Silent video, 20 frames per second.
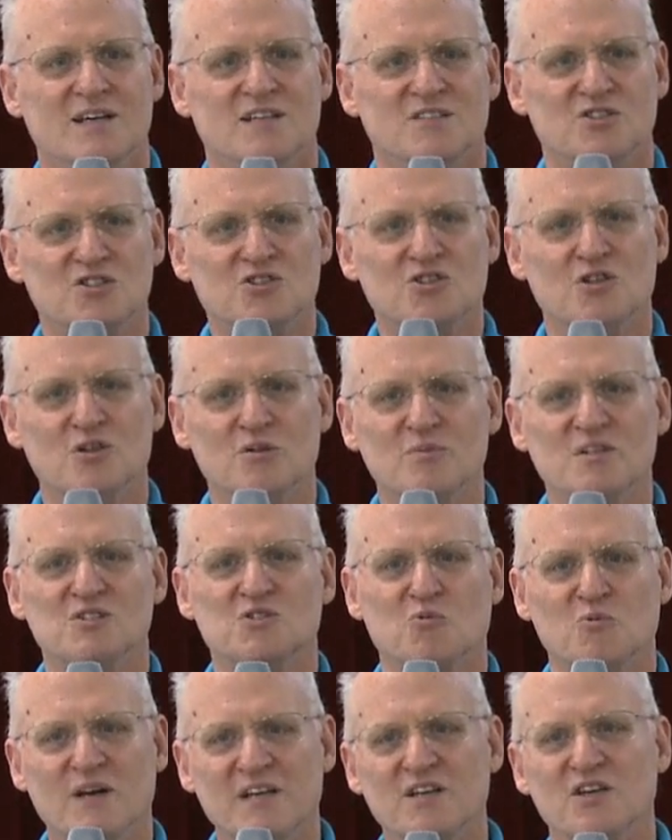
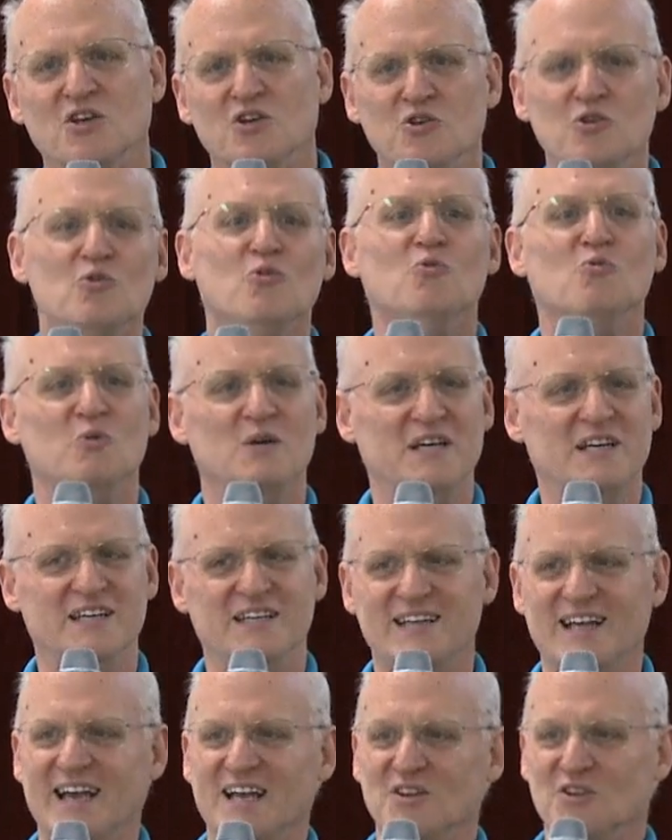determines whether you
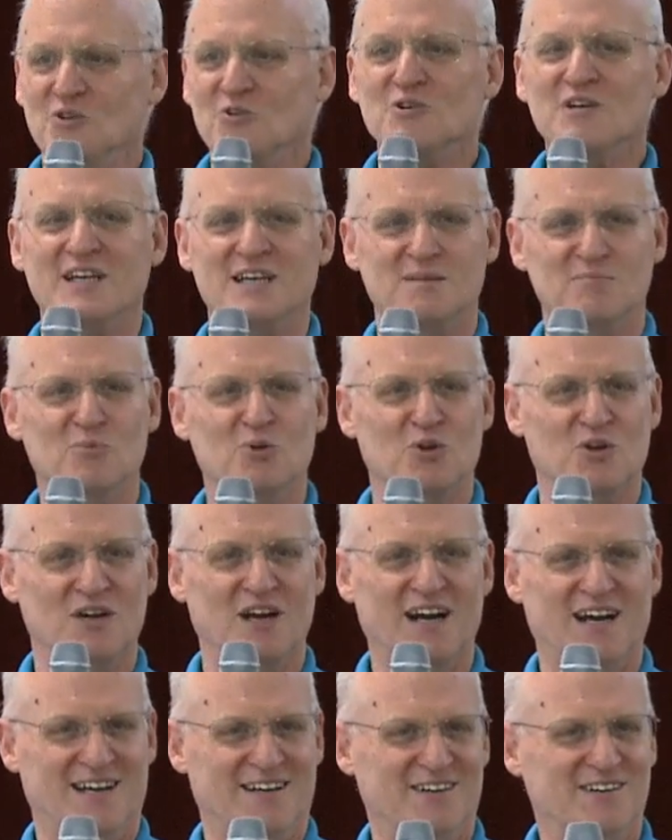win and you get more
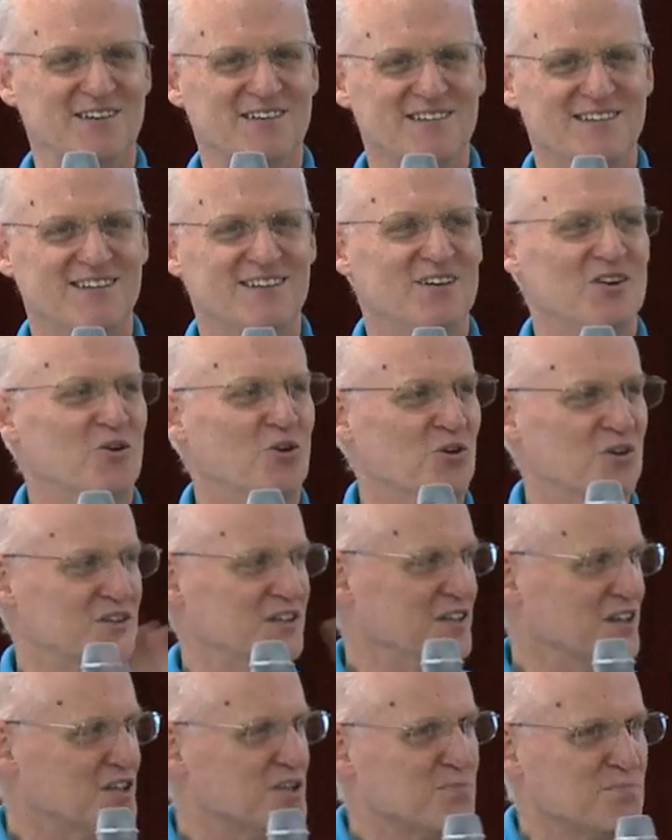honor, or
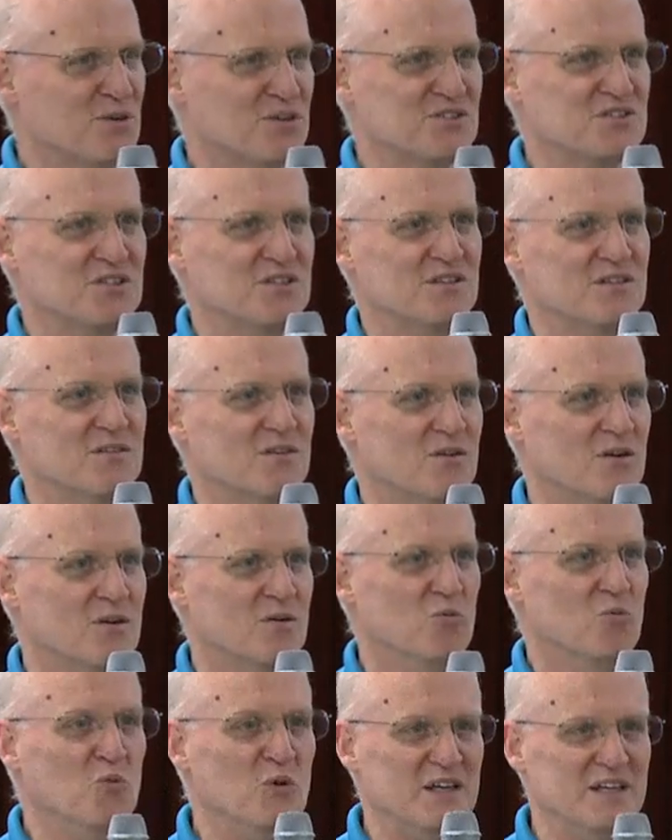the other person
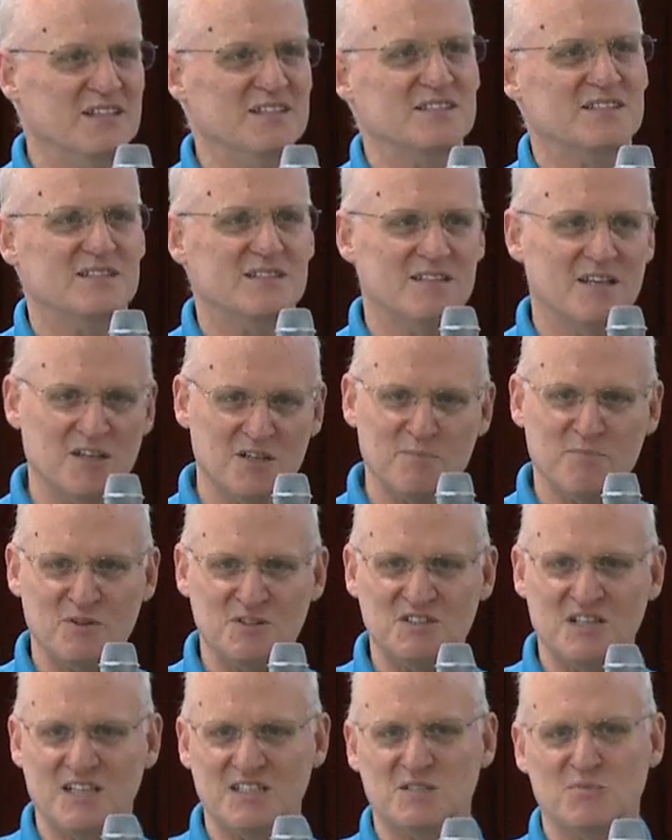wins, the other
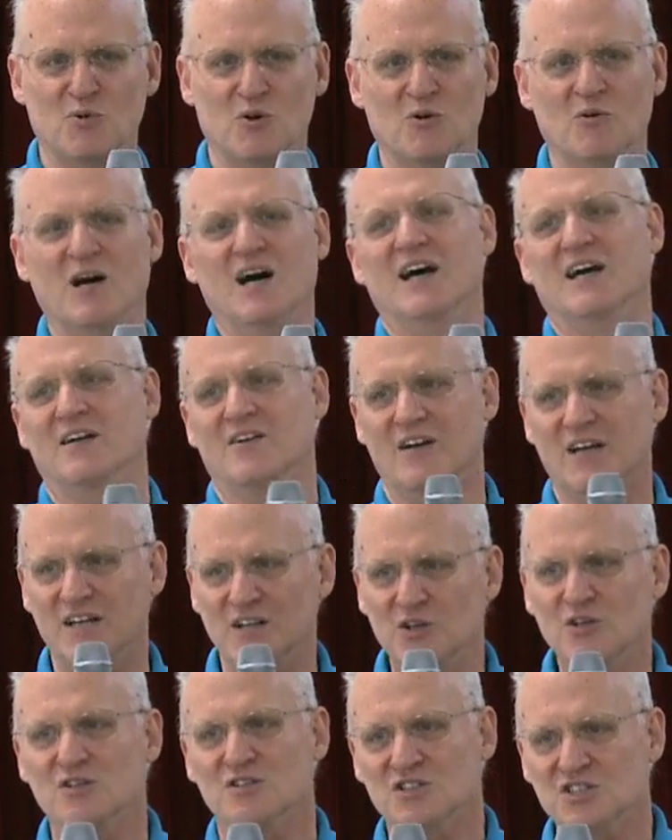person gets more honor,
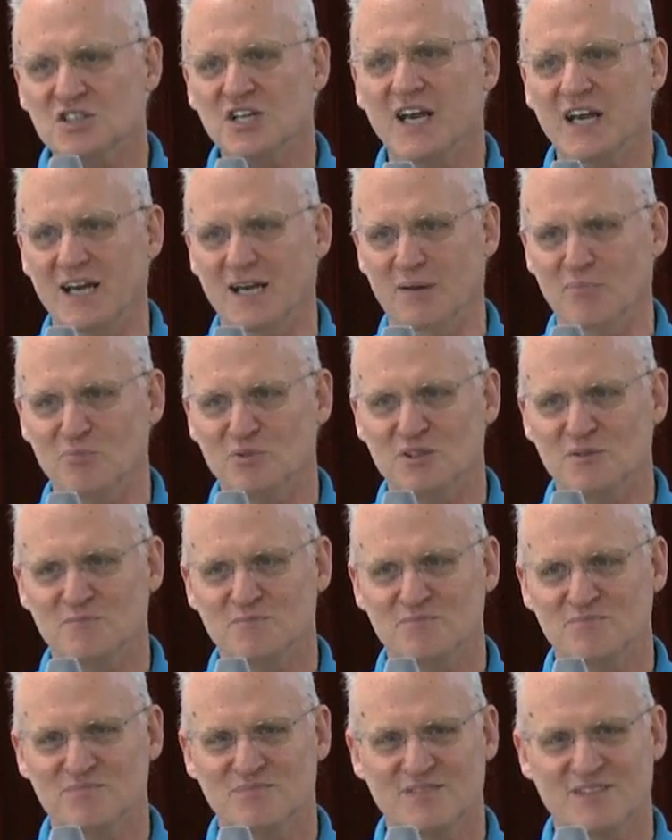and you're shamed.
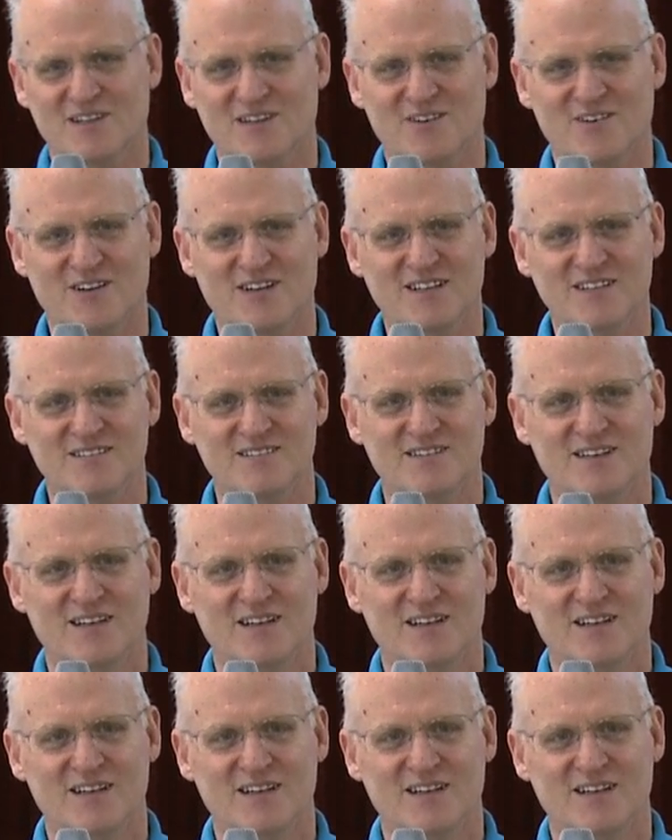All right?